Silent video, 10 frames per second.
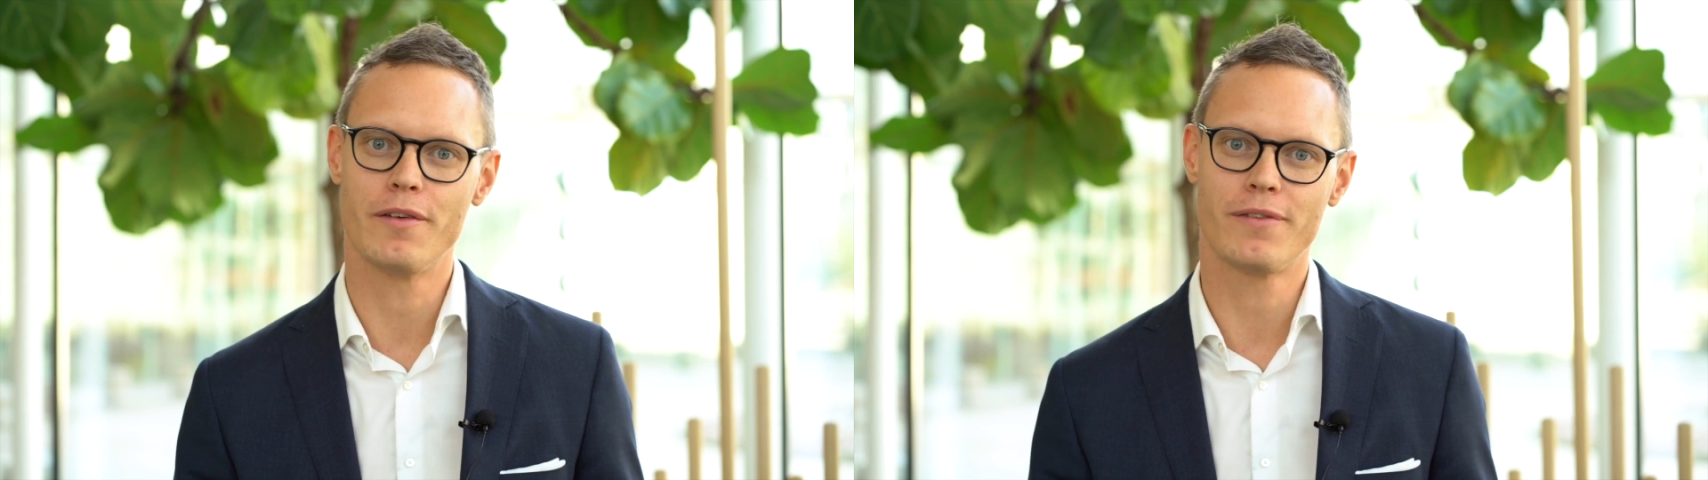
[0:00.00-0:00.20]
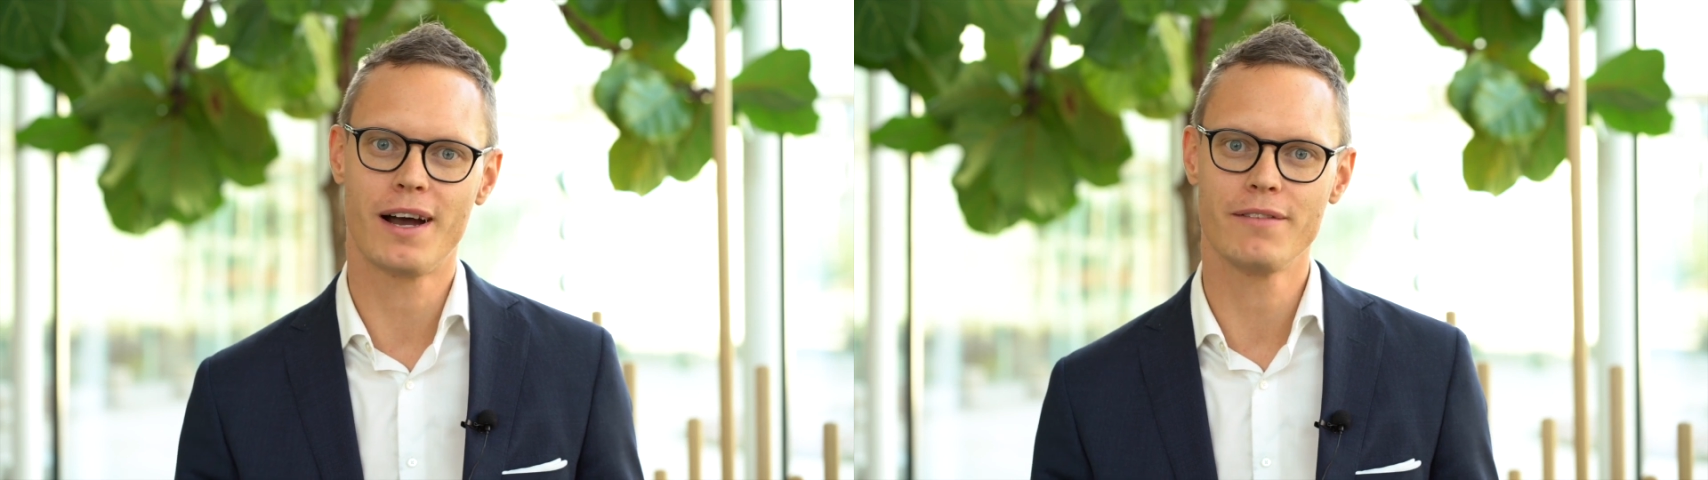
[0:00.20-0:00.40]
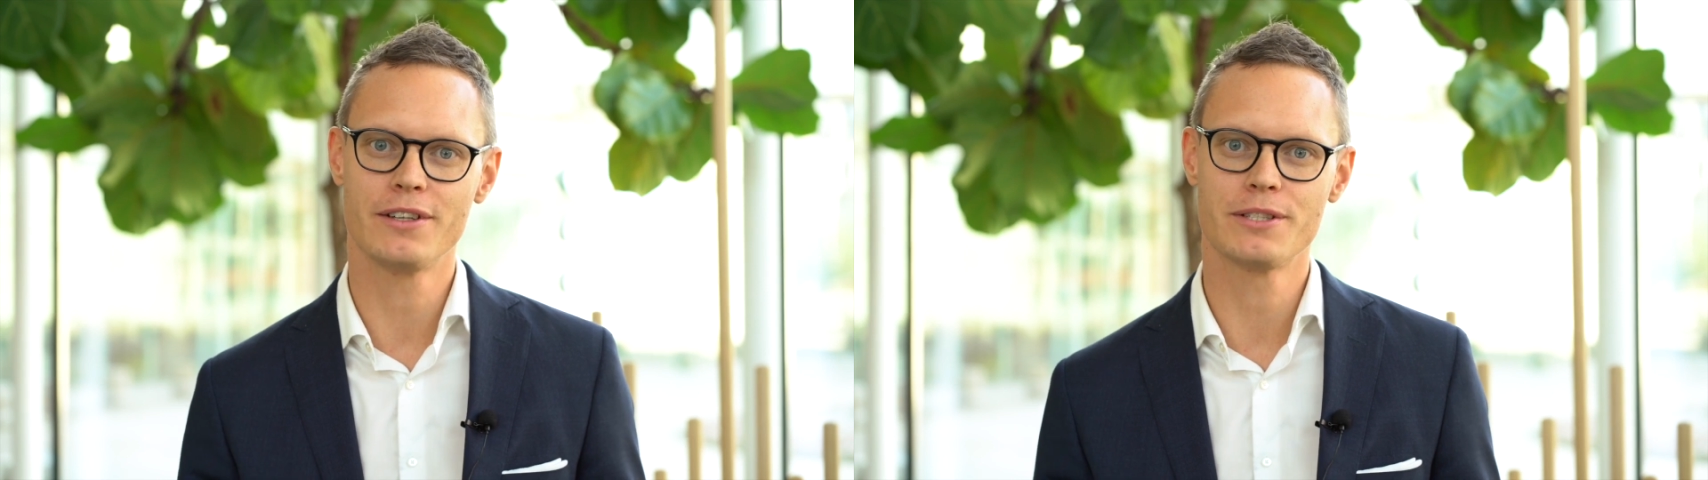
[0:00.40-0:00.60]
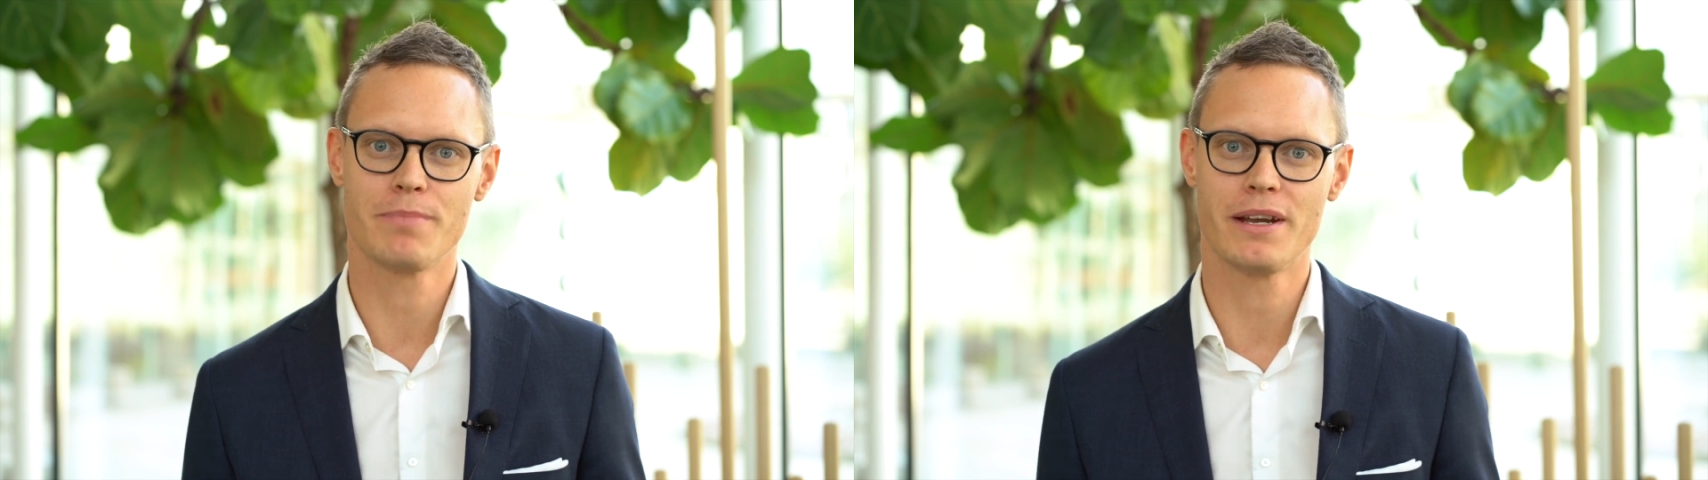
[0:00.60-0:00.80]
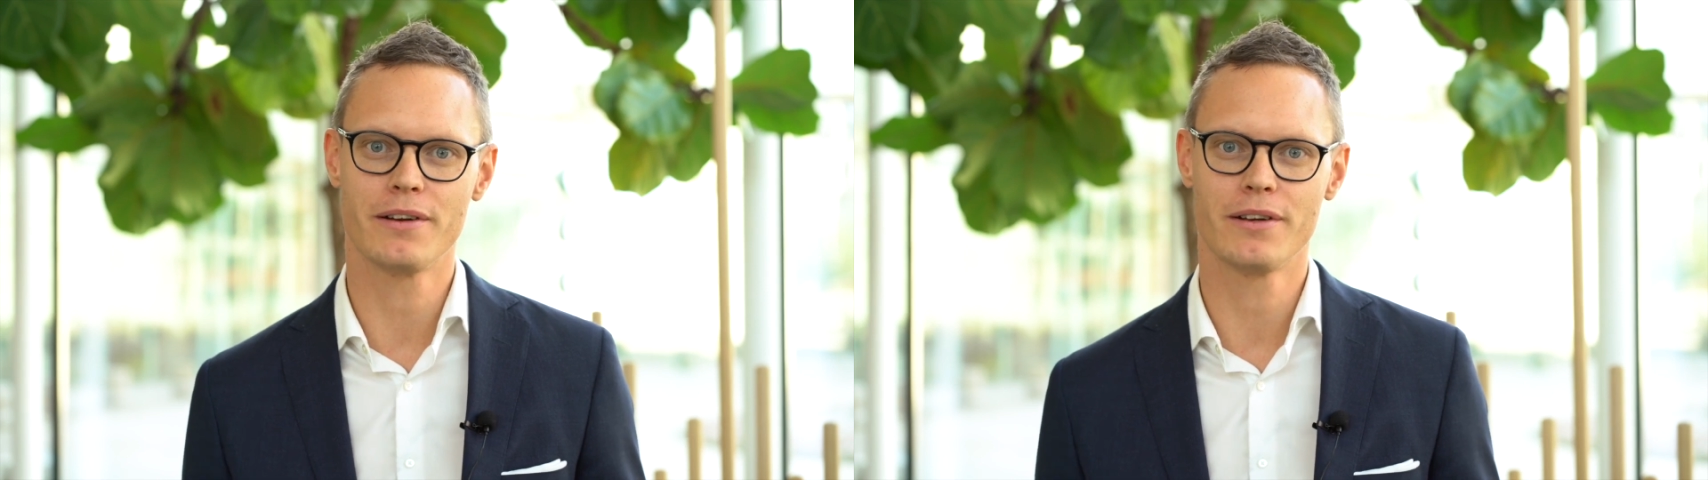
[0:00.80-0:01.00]
a 5 years
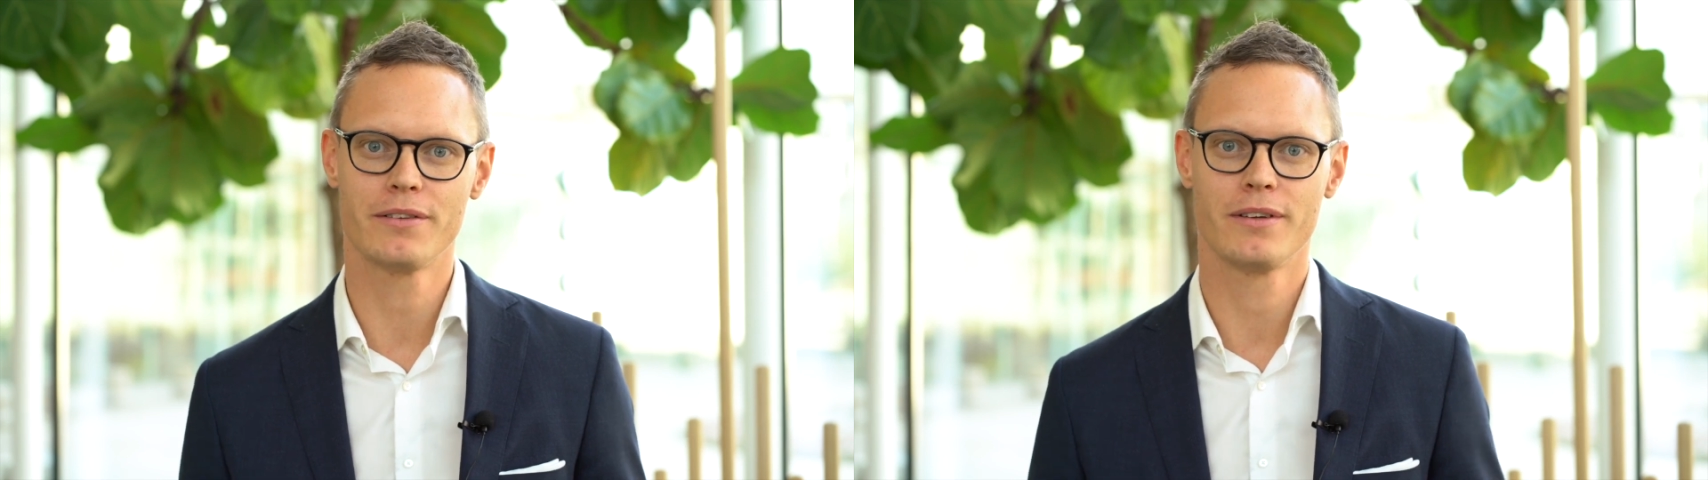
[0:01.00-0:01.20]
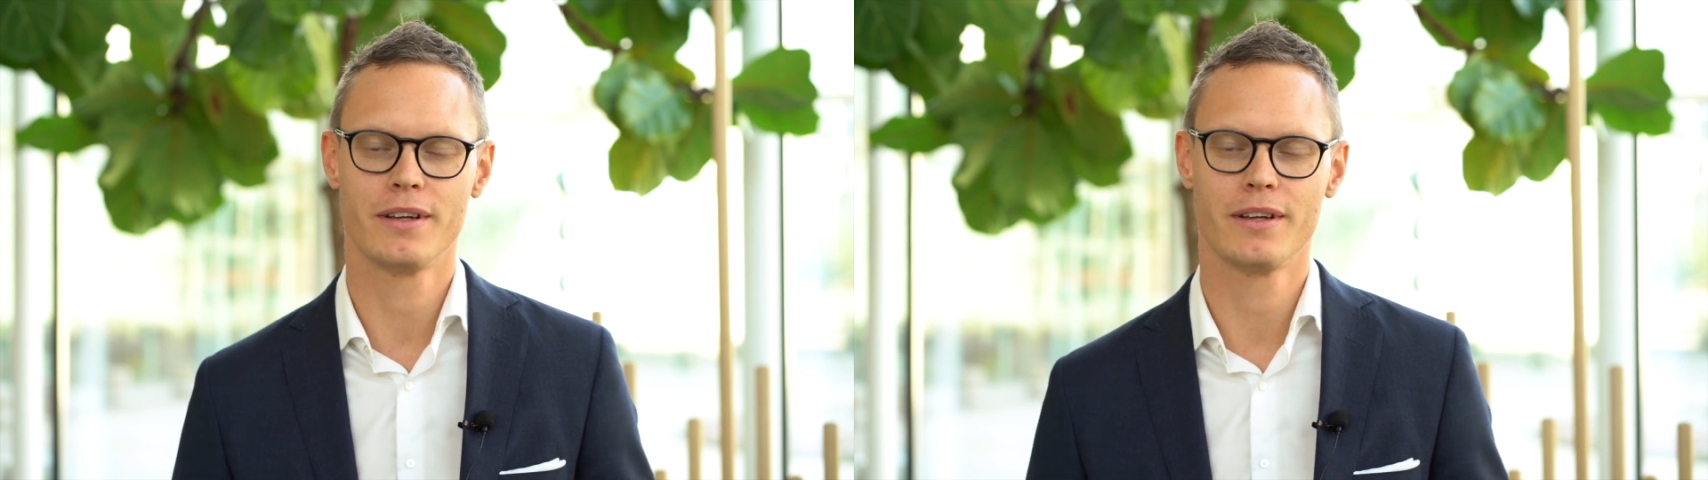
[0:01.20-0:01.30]
period,